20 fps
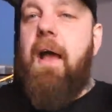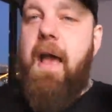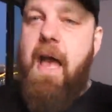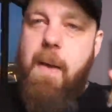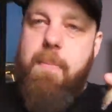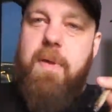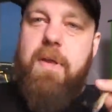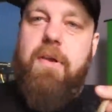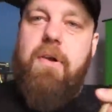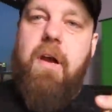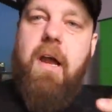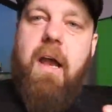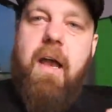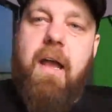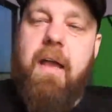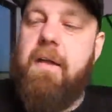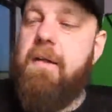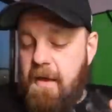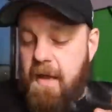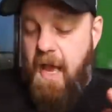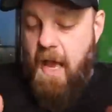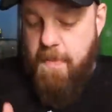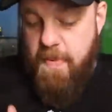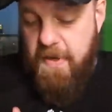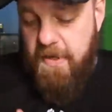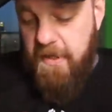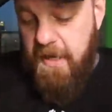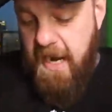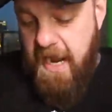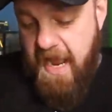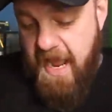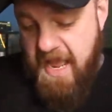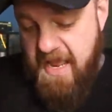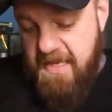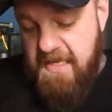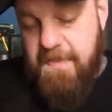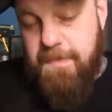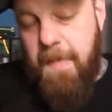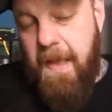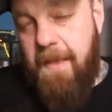HappyCry.
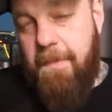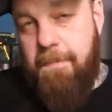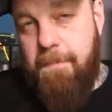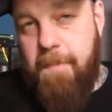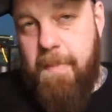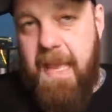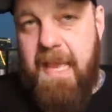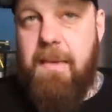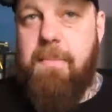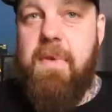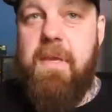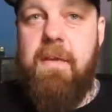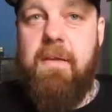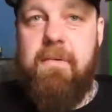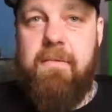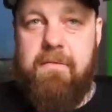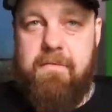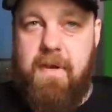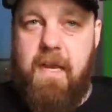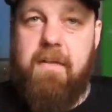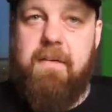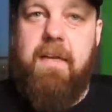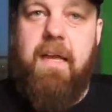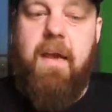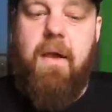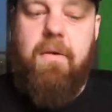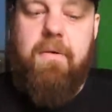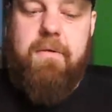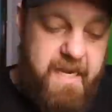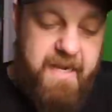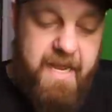HappyCry is my baby right now.